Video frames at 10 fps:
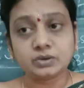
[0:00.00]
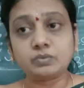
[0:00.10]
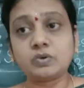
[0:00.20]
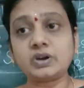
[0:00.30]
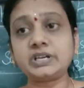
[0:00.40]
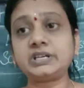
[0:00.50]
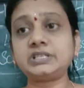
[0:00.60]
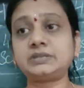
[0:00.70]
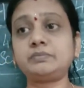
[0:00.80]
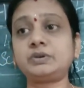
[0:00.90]
What it
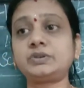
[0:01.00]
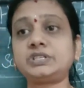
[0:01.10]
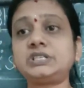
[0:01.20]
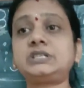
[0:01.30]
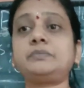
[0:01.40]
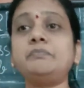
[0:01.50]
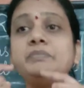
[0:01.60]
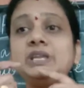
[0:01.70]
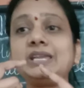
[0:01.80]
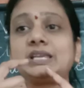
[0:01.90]
is important?
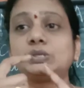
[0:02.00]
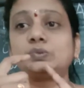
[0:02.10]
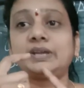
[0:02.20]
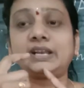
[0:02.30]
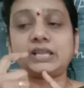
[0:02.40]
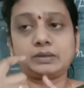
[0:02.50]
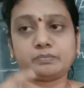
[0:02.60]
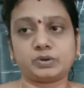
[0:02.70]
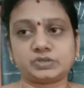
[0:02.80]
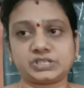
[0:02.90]
Beak is very
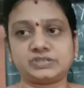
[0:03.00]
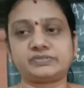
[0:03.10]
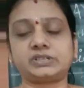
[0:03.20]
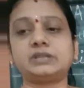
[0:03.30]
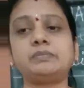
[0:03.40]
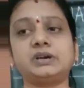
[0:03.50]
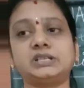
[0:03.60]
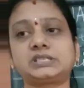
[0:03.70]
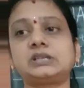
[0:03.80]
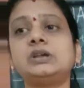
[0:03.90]
important for the
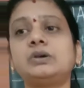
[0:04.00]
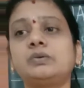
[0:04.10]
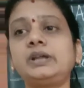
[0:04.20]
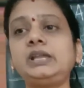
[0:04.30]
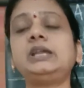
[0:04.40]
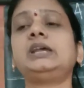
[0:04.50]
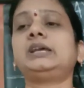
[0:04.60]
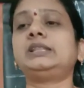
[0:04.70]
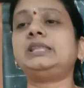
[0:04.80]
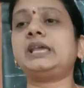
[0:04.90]
birds. Why?
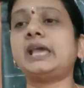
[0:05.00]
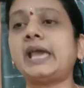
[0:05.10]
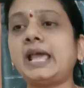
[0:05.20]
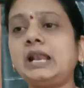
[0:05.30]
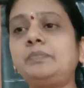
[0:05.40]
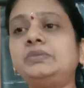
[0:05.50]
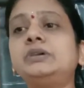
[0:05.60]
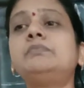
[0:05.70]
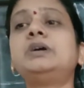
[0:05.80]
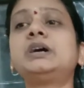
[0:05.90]
They help
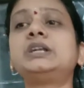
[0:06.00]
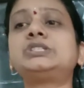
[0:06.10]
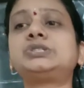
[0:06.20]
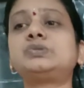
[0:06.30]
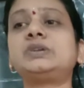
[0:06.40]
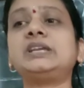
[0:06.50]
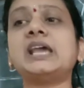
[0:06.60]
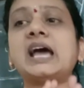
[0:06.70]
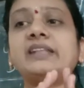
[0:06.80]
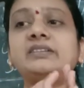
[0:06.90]
the birds to
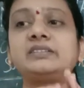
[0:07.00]
gather